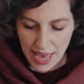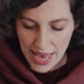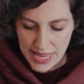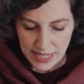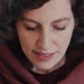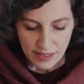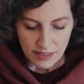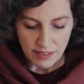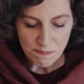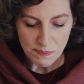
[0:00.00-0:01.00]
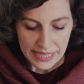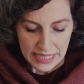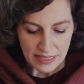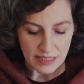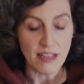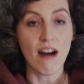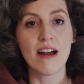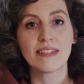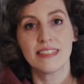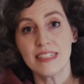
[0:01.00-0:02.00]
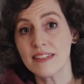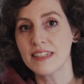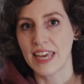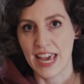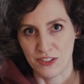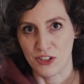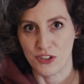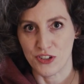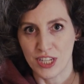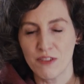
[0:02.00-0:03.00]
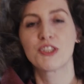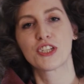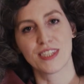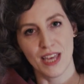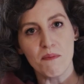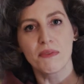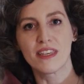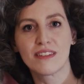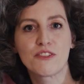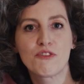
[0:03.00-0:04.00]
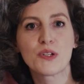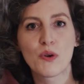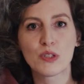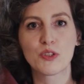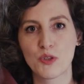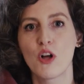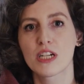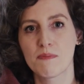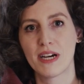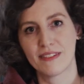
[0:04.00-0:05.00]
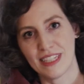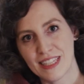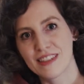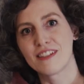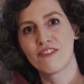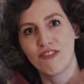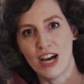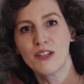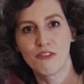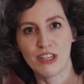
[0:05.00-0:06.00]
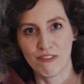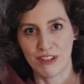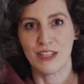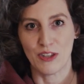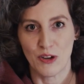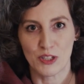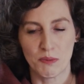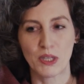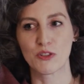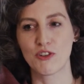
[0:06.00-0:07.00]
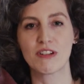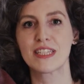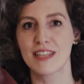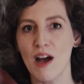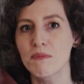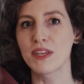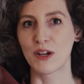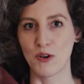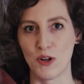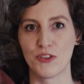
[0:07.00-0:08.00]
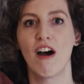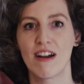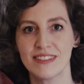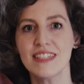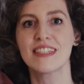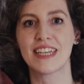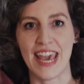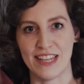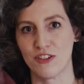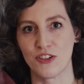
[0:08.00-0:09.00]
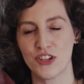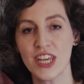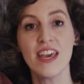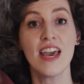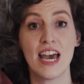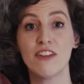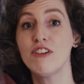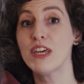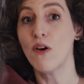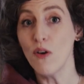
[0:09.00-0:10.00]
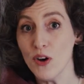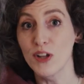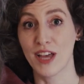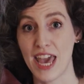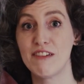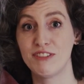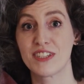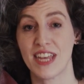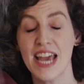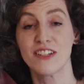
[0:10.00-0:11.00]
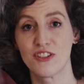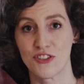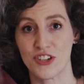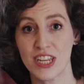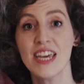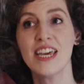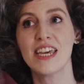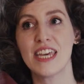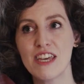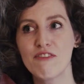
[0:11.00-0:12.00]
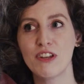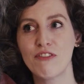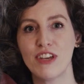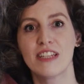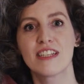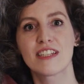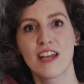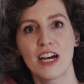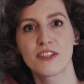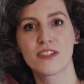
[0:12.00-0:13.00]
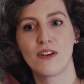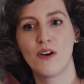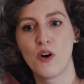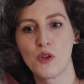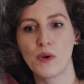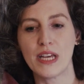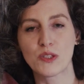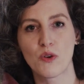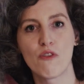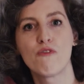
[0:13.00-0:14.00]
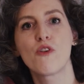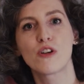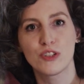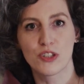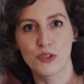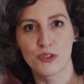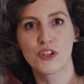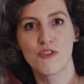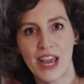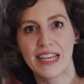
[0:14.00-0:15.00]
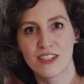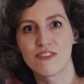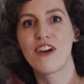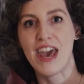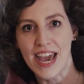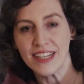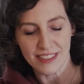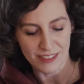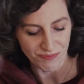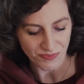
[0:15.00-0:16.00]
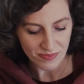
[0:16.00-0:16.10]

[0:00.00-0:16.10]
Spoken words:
And the piece's artistic energy, which is something that we're going to talk about in the following videos, because there is something called artistic energy, and we all have this energy, even if it is not always converted to the creative act.